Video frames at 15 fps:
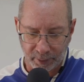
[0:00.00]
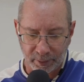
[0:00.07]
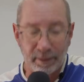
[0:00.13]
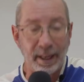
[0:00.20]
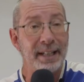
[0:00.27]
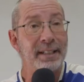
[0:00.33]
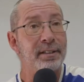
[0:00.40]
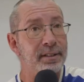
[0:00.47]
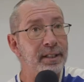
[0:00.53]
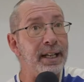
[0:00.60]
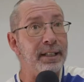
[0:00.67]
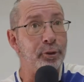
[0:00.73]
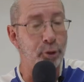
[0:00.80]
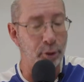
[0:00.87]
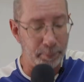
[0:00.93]
They
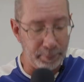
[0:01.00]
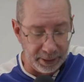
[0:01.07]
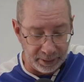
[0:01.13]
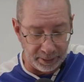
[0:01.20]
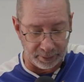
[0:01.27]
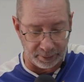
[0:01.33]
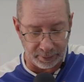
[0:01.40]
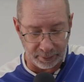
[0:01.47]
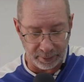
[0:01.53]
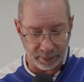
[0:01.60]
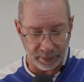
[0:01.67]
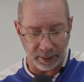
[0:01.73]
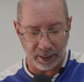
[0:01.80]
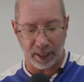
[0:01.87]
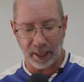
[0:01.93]
said to me,
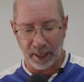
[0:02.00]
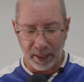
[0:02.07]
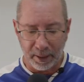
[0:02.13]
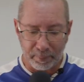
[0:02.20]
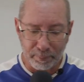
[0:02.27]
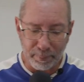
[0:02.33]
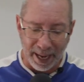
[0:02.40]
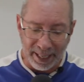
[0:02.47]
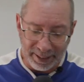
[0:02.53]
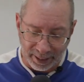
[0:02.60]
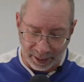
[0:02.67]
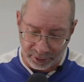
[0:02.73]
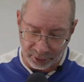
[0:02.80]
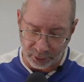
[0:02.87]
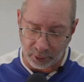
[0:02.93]
'Make
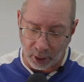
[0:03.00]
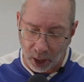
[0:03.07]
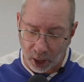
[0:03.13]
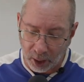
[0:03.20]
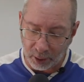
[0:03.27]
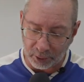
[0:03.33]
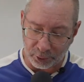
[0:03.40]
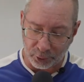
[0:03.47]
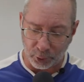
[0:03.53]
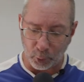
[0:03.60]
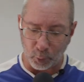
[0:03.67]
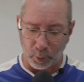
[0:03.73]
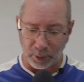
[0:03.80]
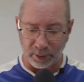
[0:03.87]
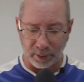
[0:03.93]
us gods
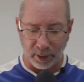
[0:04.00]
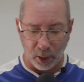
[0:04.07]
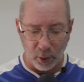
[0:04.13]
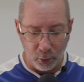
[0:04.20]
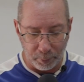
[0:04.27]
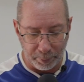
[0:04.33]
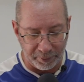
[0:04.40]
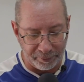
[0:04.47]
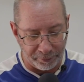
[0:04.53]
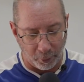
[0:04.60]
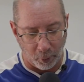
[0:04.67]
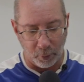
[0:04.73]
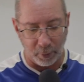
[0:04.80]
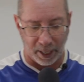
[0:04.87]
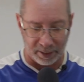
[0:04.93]
who will go
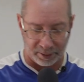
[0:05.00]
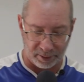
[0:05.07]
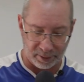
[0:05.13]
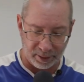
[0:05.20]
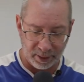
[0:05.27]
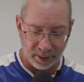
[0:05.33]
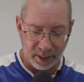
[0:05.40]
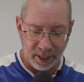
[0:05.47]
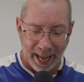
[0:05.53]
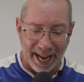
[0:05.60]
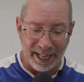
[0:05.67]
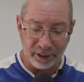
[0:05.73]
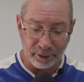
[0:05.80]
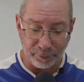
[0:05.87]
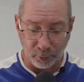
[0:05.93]
before us.'
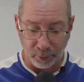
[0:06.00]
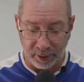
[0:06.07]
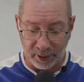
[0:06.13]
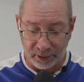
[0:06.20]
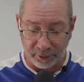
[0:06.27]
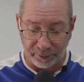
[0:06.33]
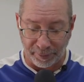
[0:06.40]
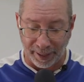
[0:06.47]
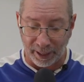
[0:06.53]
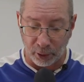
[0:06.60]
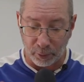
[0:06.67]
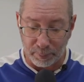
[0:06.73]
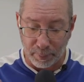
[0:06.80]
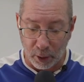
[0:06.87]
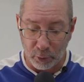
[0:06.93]
As for this
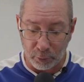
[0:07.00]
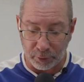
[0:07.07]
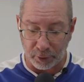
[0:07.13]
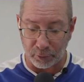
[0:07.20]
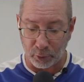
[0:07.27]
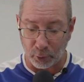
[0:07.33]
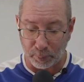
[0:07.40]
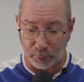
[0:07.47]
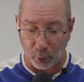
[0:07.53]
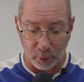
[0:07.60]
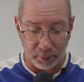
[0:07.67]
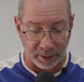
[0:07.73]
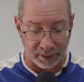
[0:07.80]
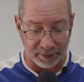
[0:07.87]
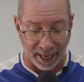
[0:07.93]
fellow Moses who
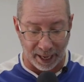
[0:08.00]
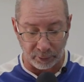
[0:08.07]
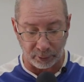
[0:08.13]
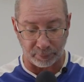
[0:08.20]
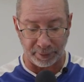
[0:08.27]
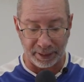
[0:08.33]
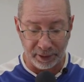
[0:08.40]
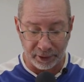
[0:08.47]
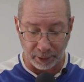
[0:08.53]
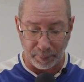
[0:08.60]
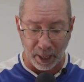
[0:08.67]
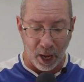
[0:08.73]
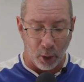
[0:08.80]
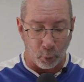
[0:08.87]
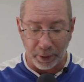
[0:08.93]
brought us out of
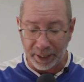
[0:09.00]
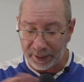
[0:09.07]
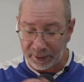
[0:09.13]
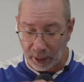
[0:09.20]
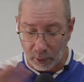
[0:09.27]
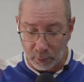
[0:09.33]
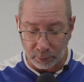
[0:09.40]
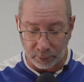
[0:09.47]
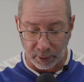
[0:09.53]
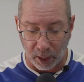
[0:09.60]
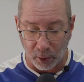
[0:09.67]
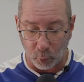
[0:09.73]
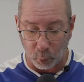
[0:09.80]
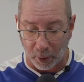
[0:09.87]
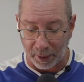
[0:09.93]
Egypt, we don't
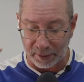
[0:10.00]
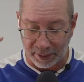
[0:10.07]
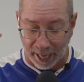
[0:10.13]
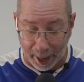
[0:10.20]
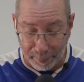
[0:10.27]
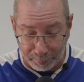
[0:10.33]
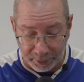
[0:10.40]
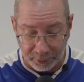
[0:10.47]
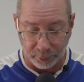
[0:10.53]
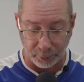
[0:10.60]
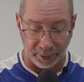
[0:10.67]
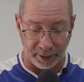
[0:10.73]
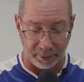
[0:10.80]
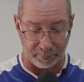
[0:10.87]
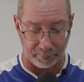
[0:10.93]
know what has happened to
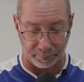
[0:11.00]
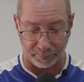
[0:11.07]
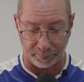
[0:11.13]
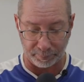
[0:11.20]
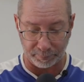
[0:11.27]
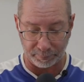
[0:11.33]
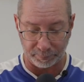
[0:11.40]
him."